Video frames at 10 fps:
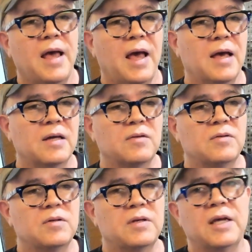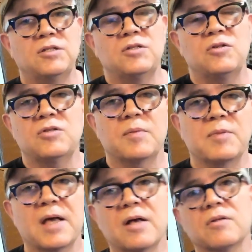and can't you just do
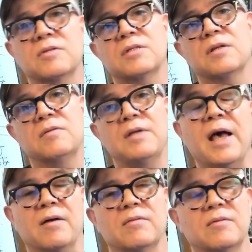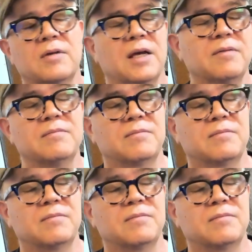something else? And yeah, okay,